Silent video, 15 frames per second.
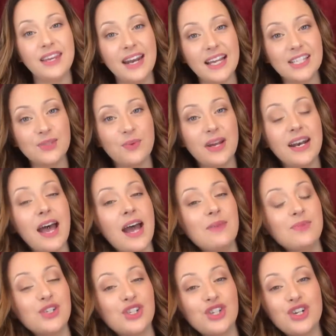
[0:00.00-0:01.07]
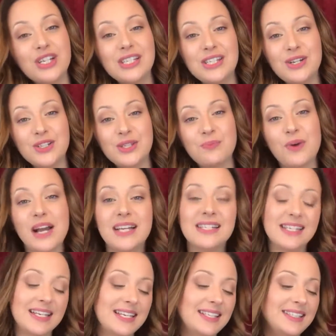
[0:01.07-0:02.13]
The next one, I'm sure is no
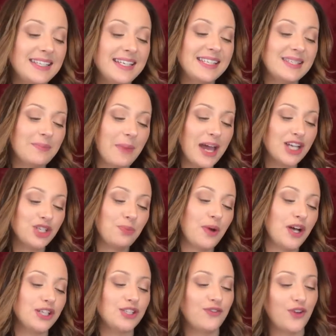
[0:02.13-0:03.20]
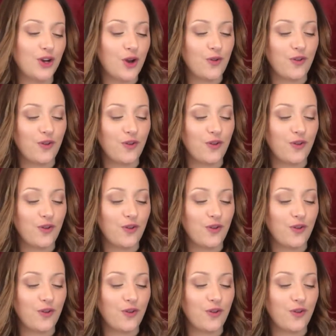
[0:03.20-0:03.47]
surprise, is the Smashbox Photo